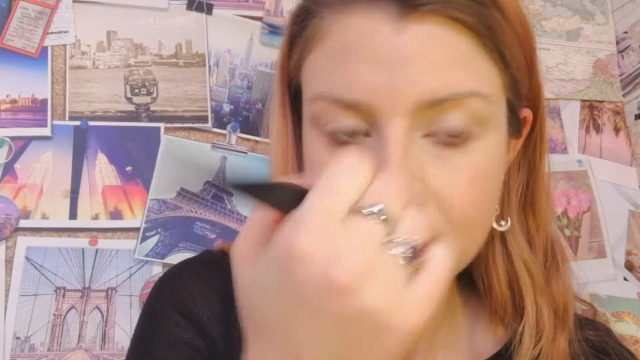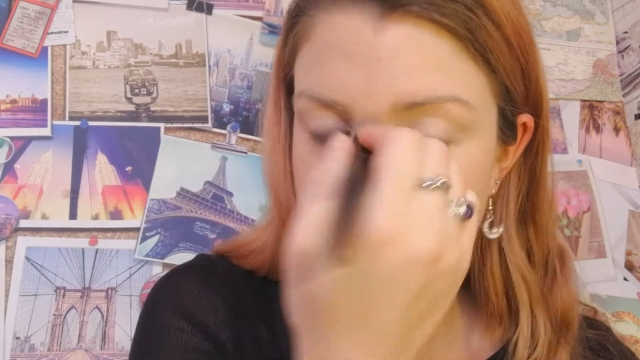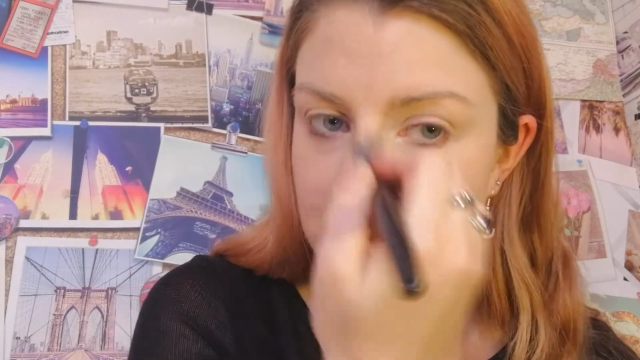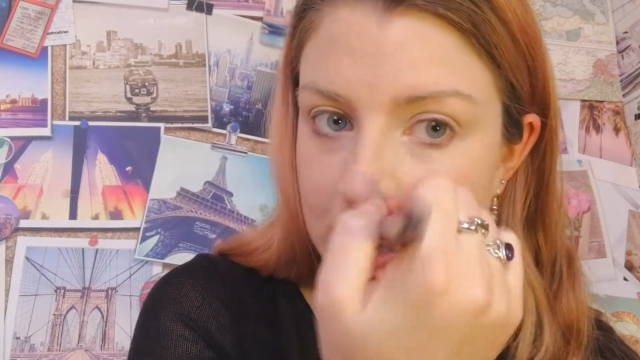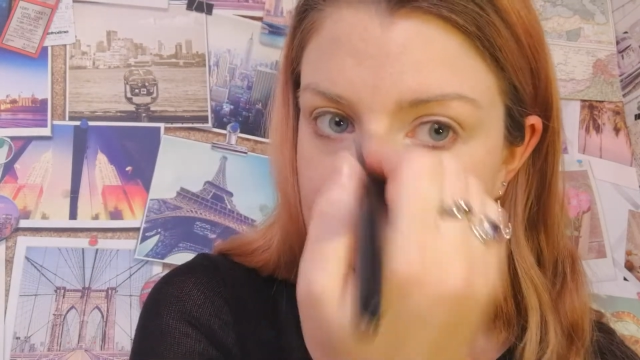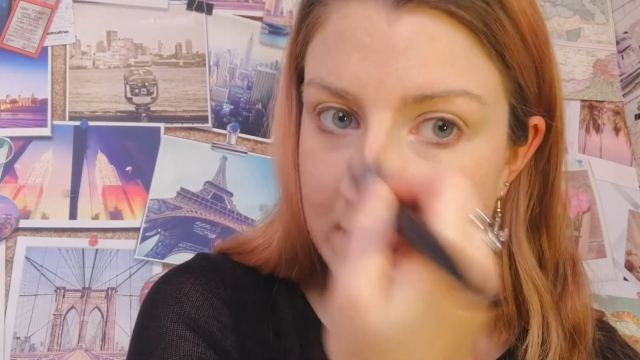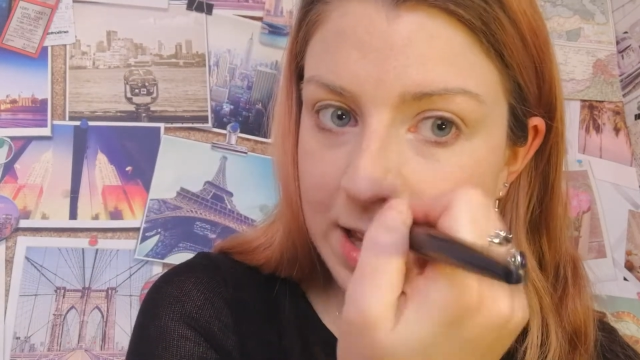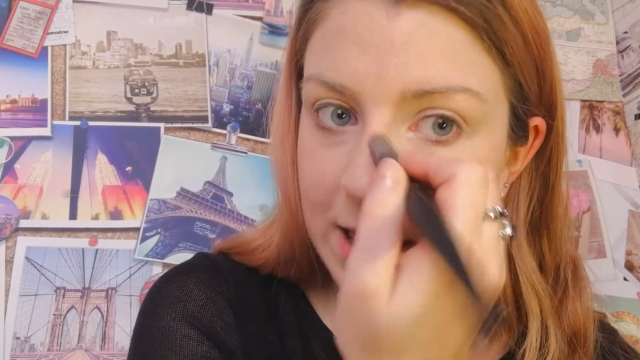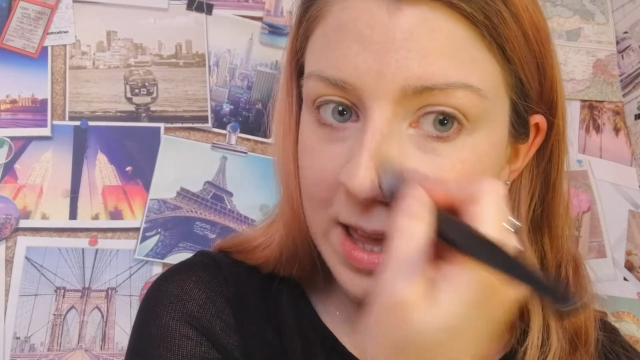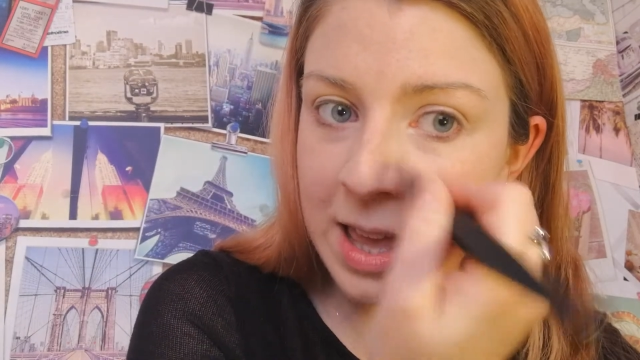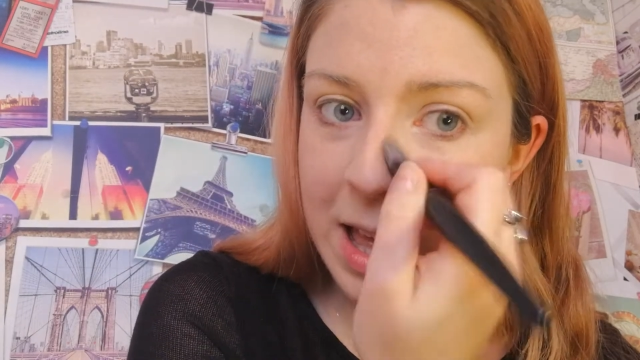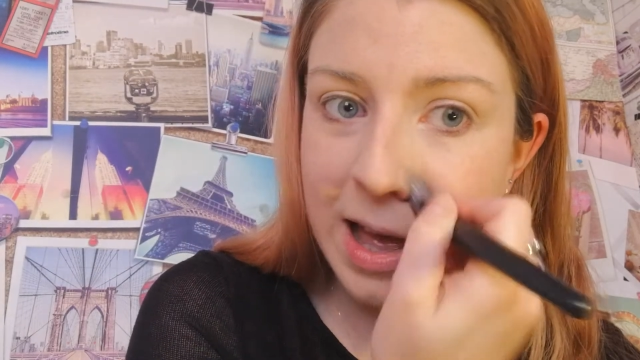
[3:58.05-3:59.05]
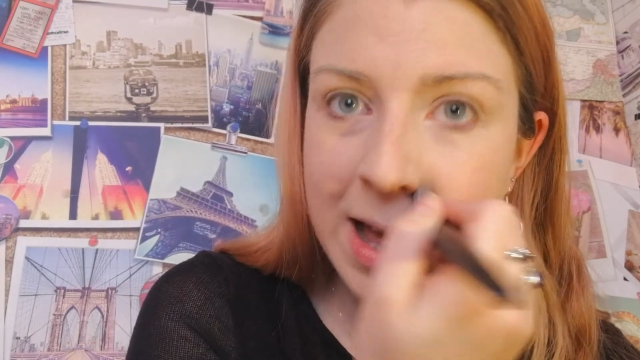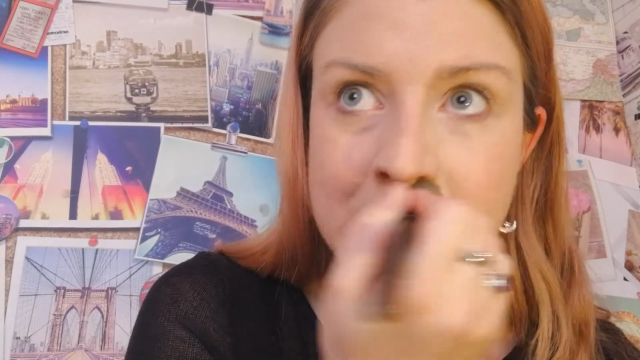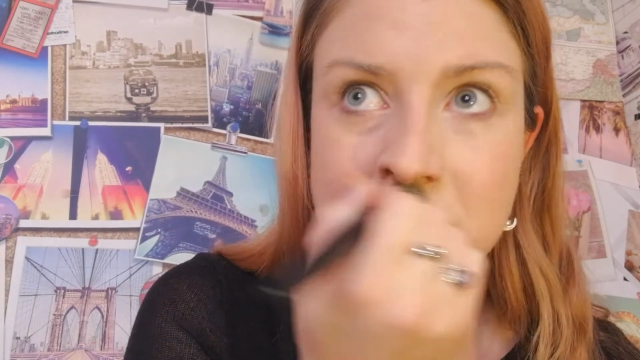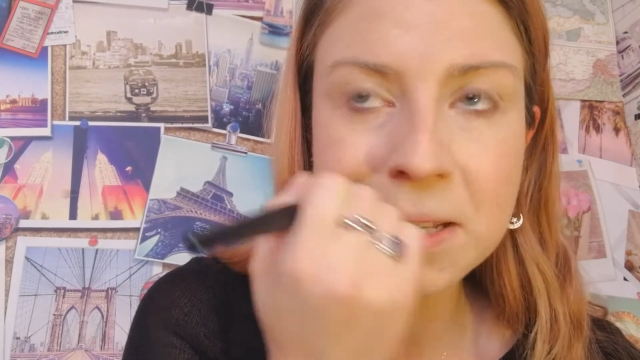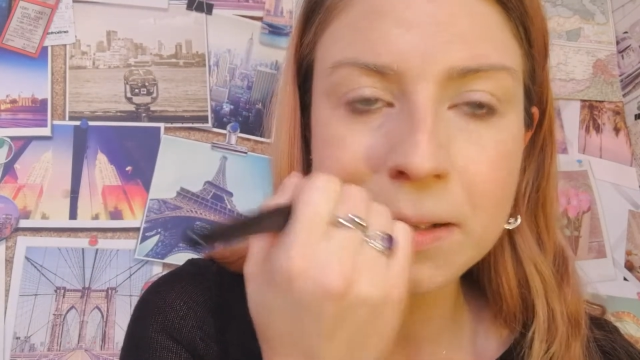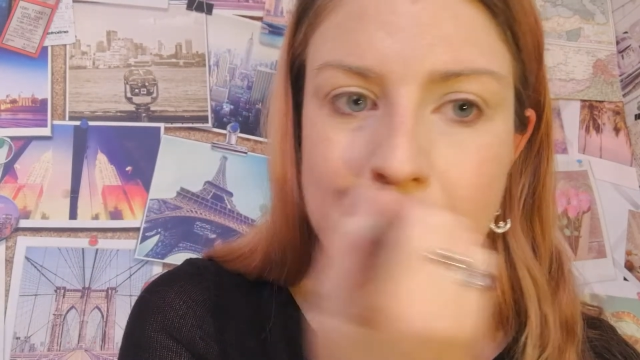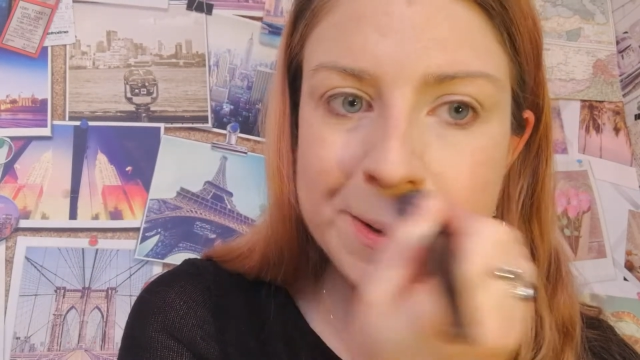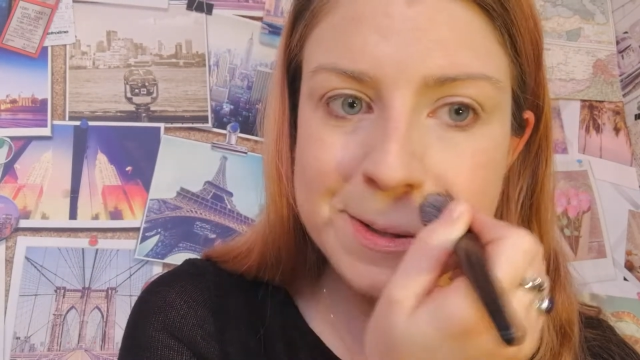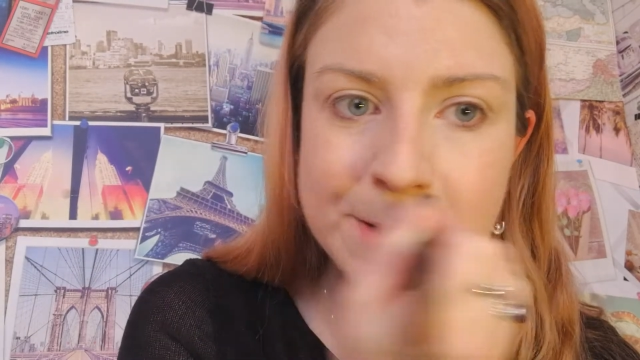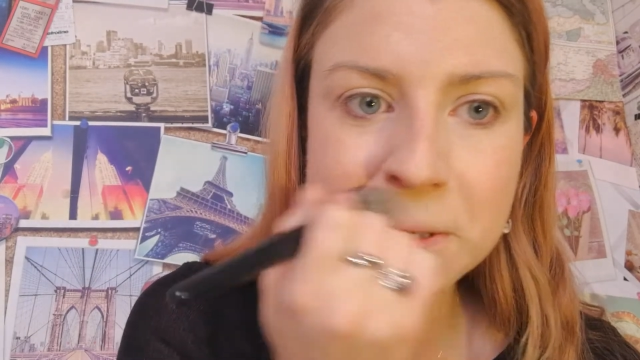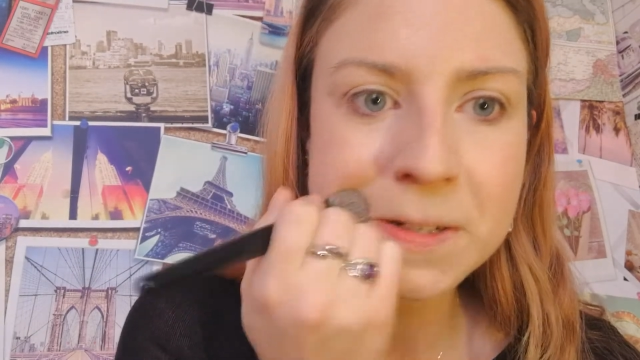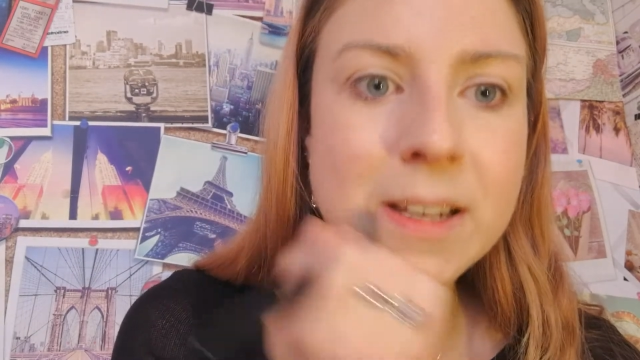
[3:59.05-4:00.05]
look cakey, and it lasts
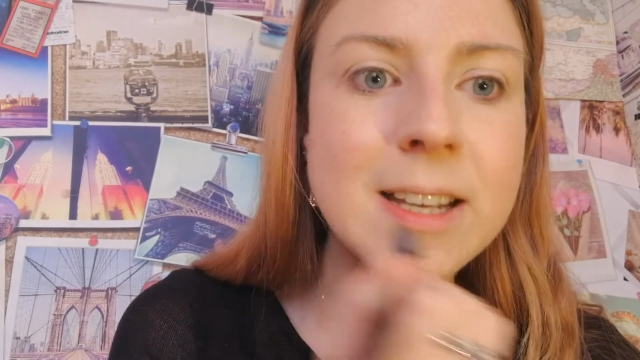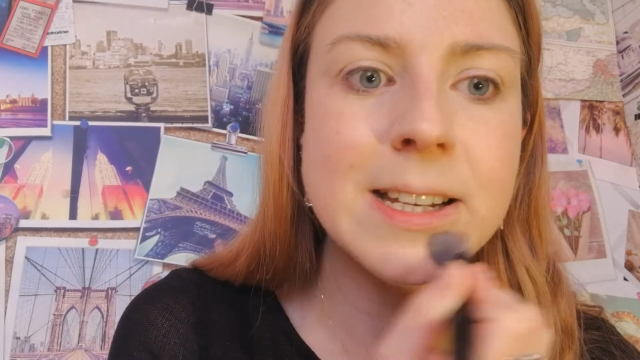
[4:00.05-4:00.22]
all day